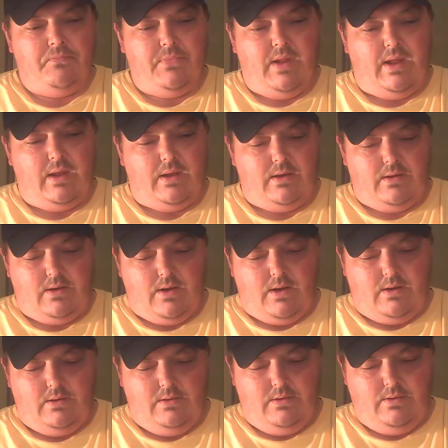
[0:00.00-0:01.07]
And
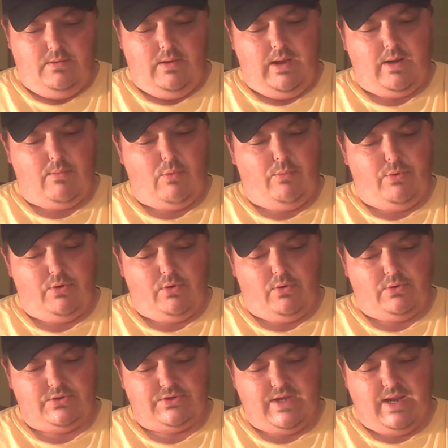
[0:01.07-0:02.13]
I'm going to put her
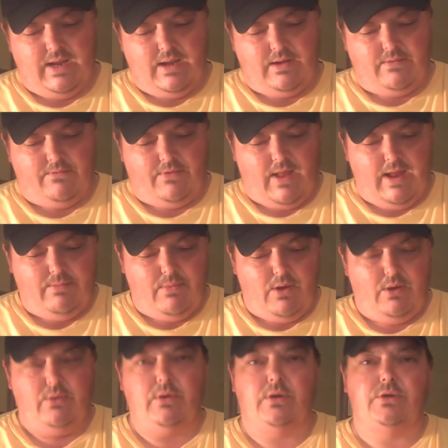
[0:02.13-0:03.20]
on a stand in flight
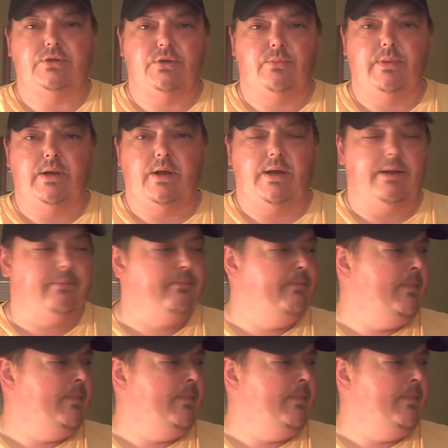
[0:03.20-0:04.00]
mode, and she'll be done.